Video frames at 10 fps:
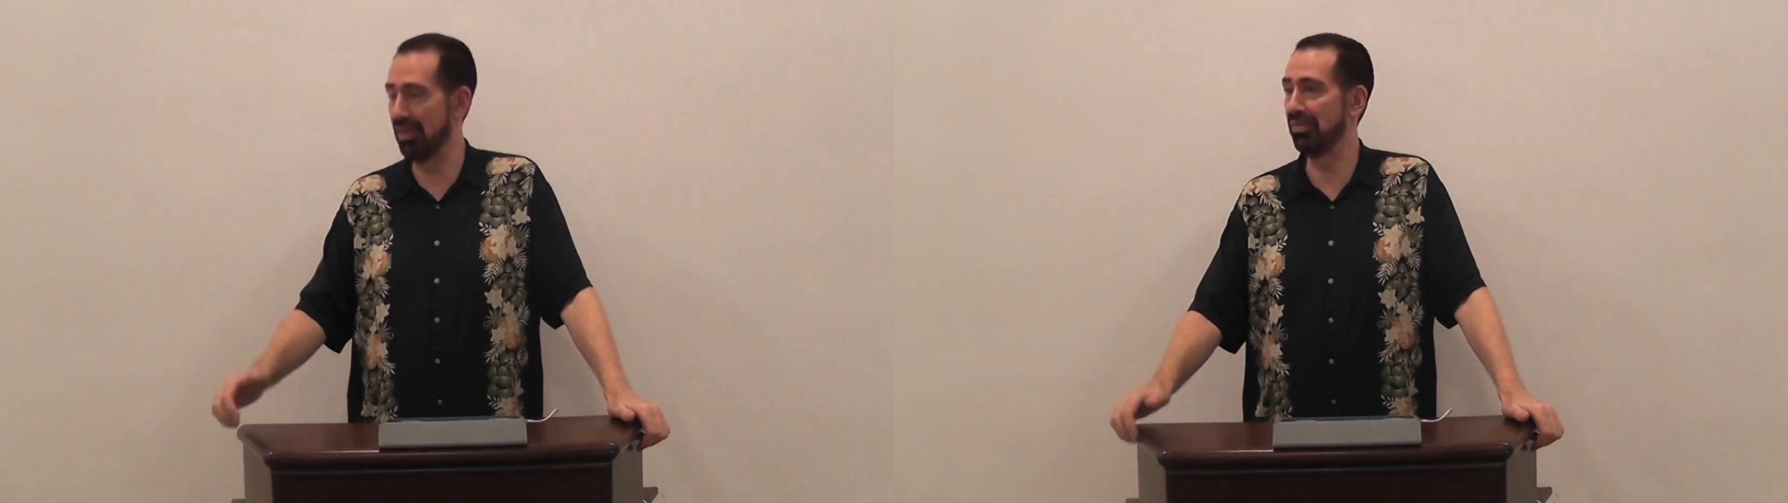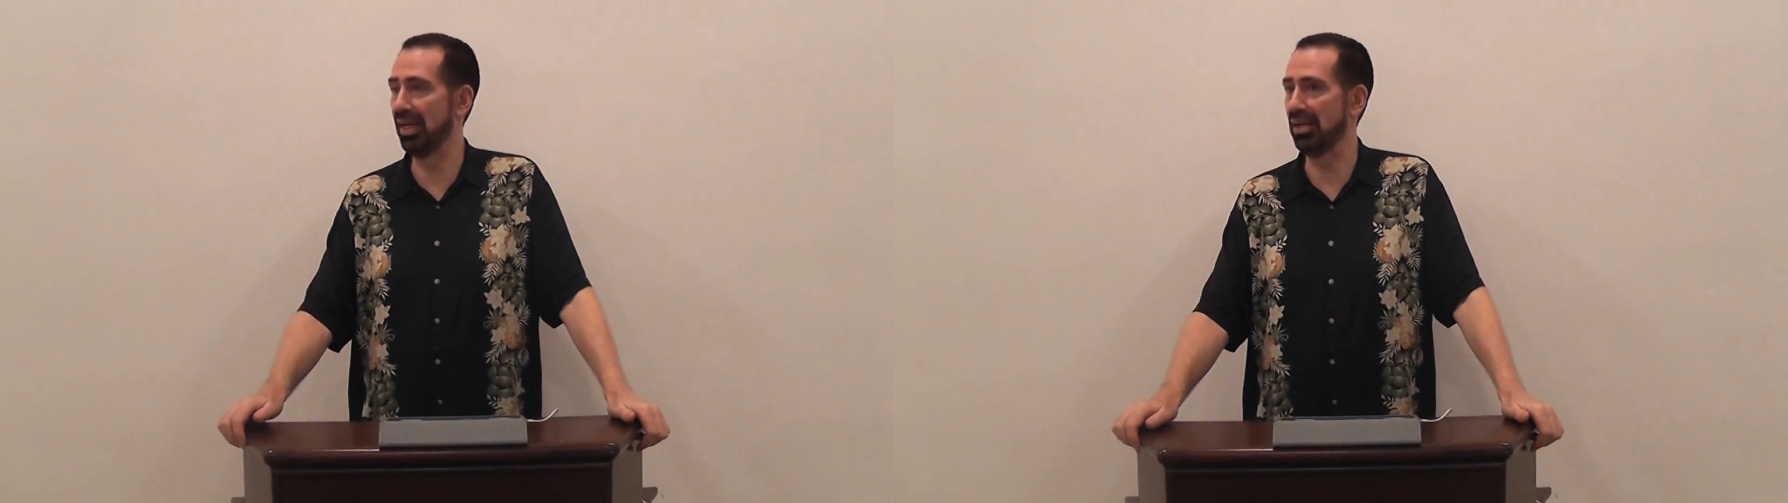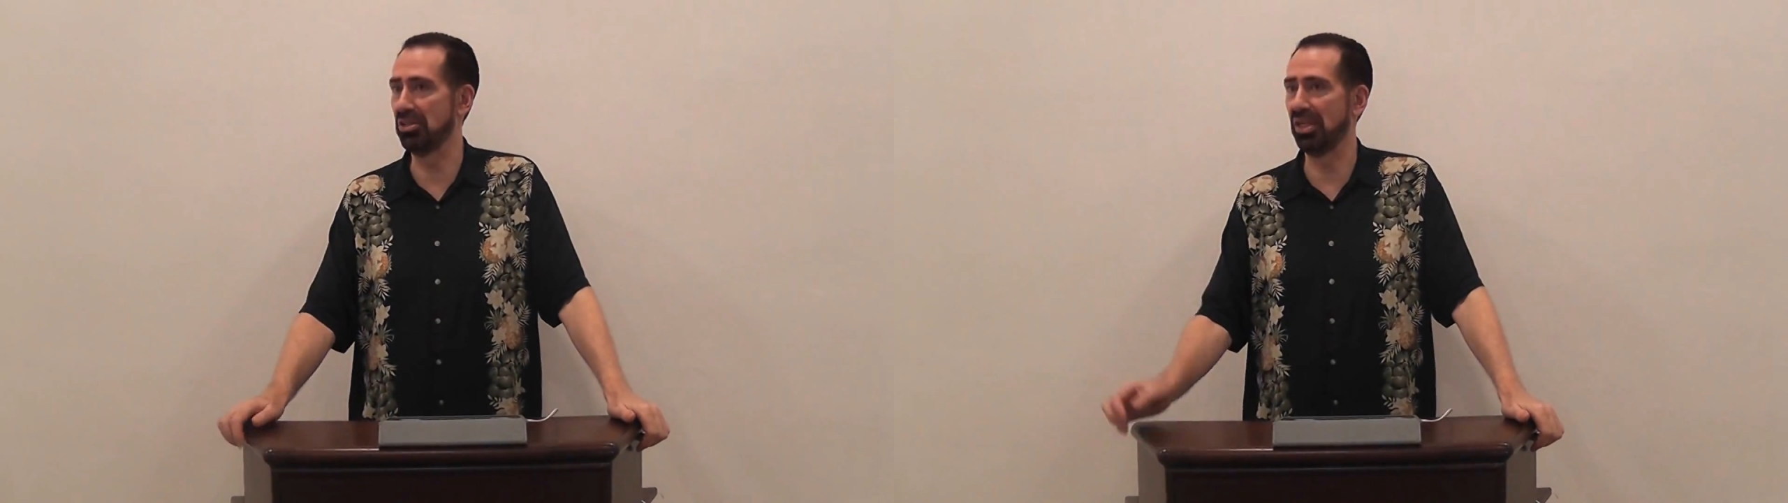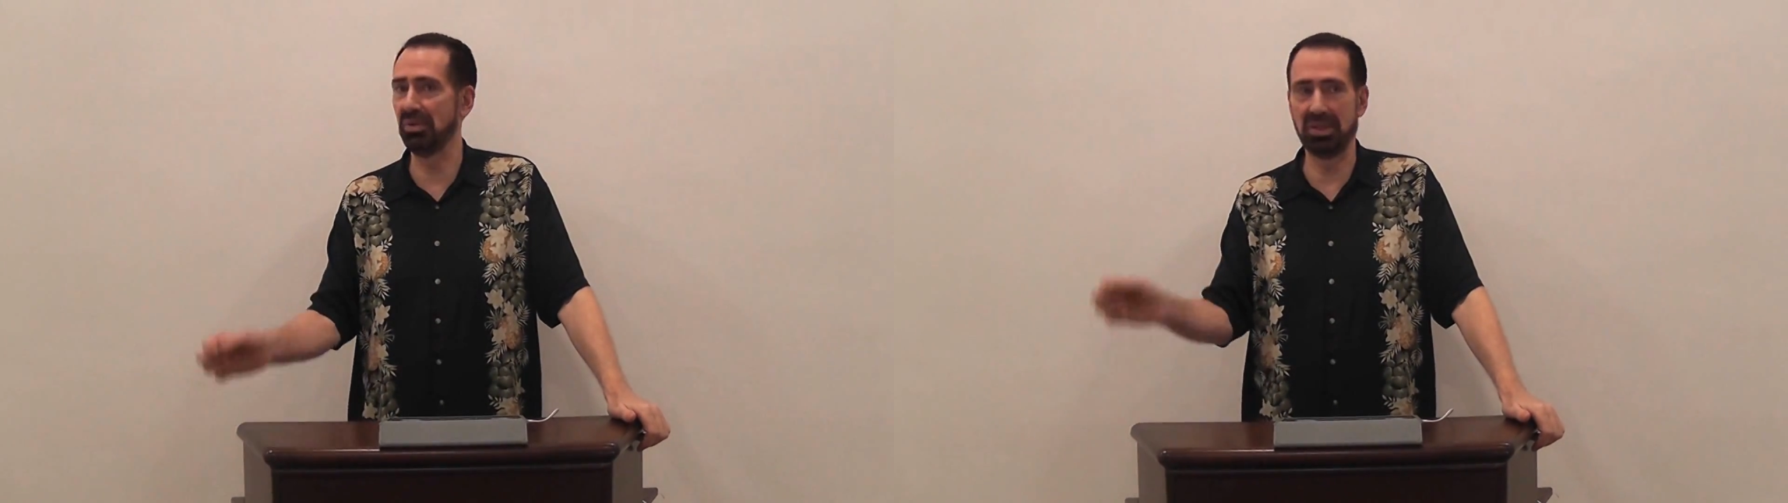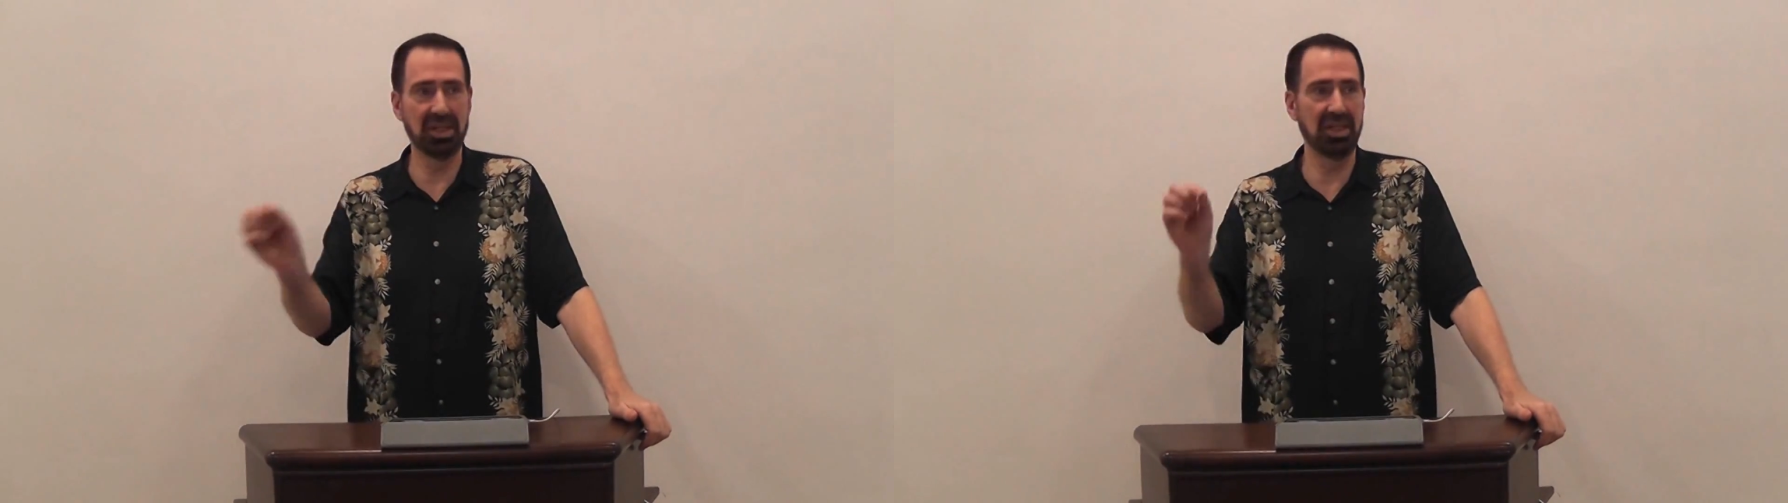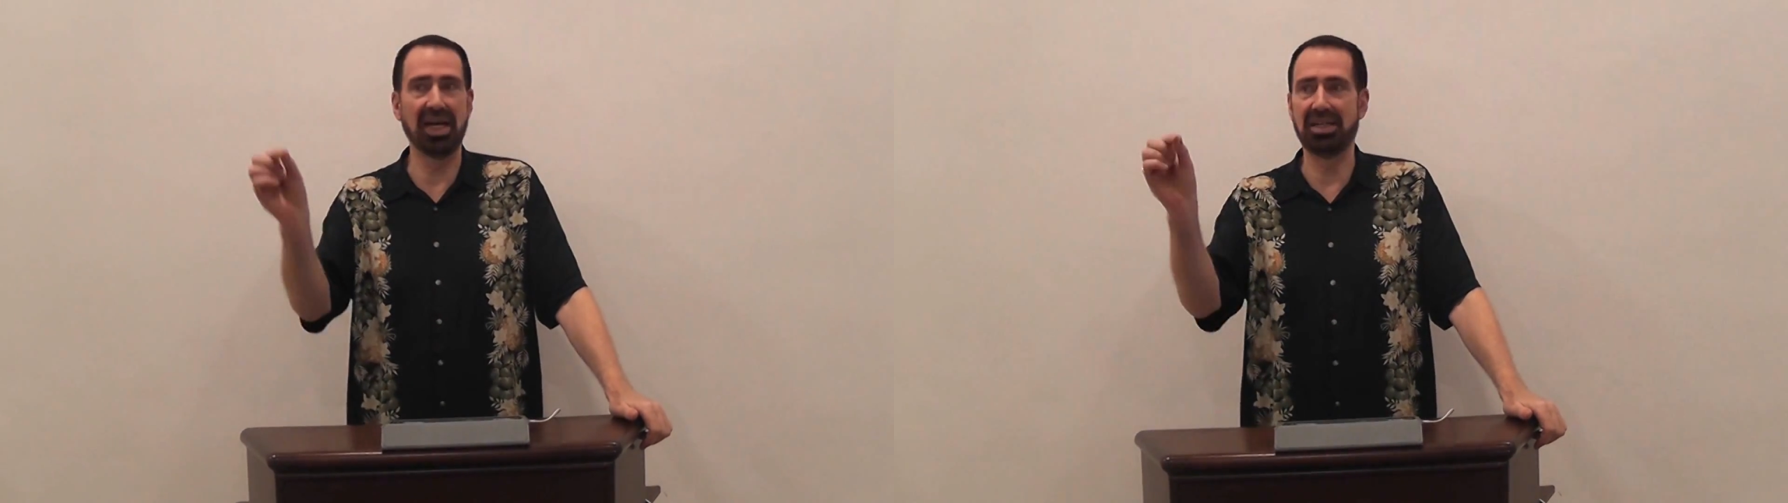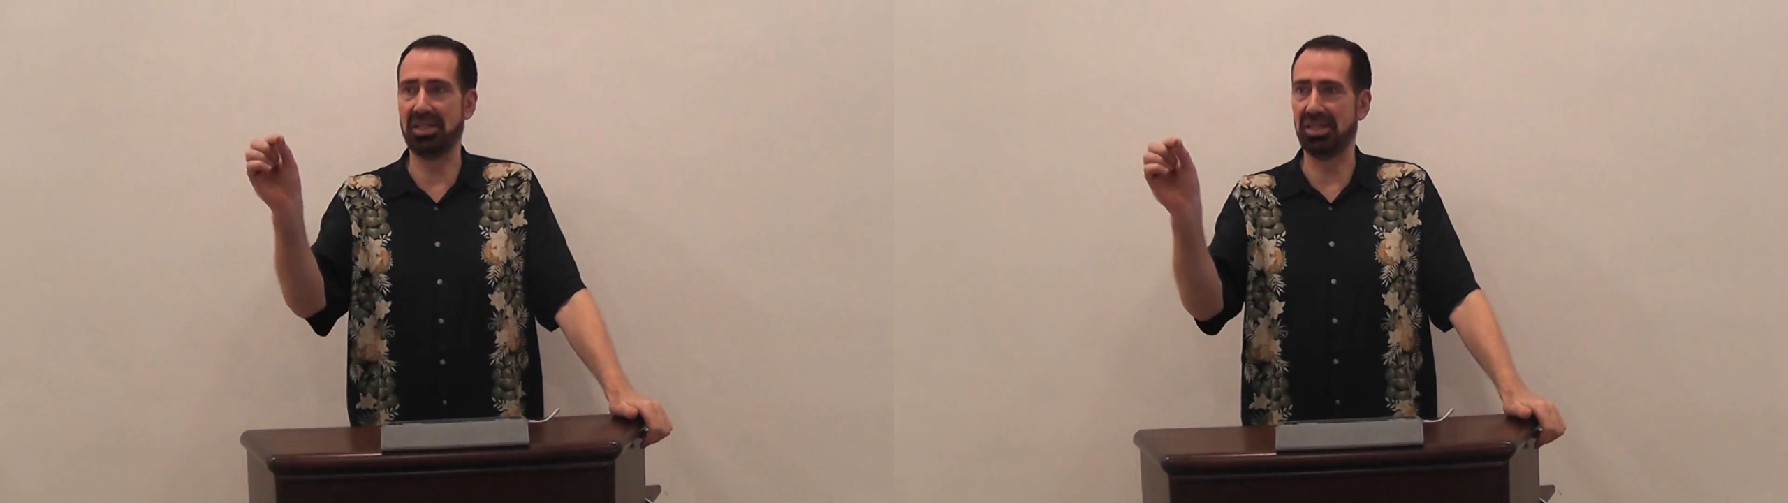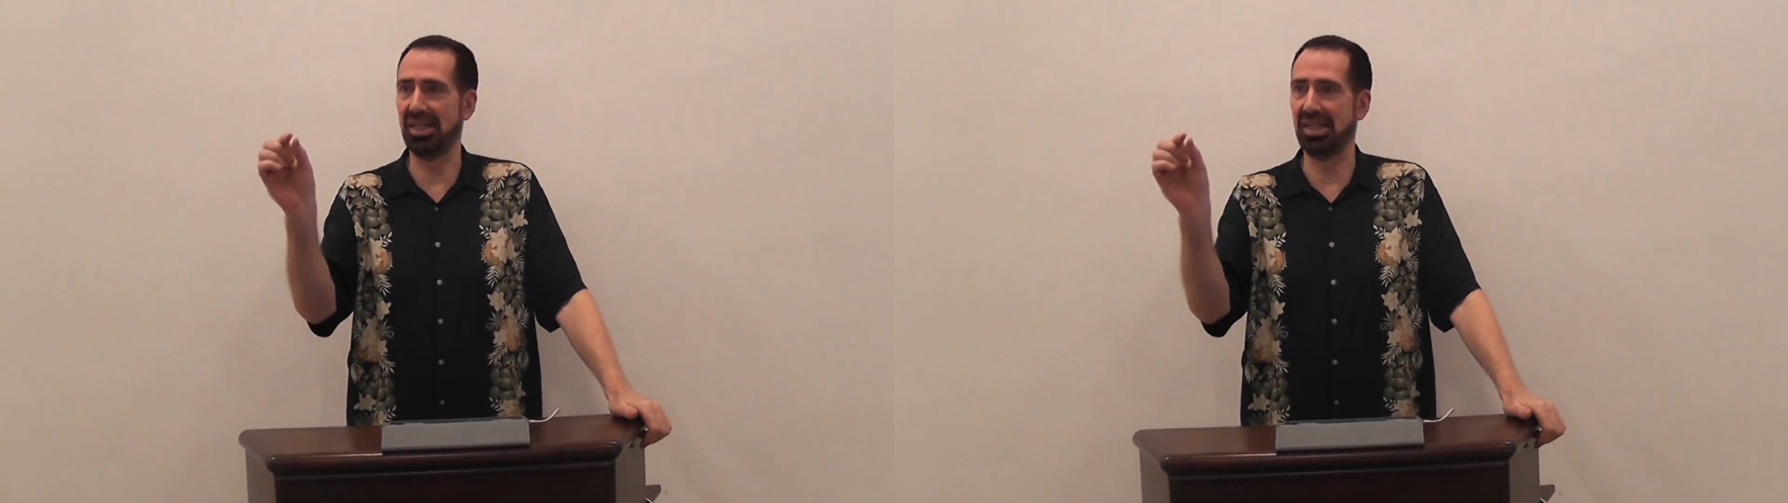revelation, it was ignited.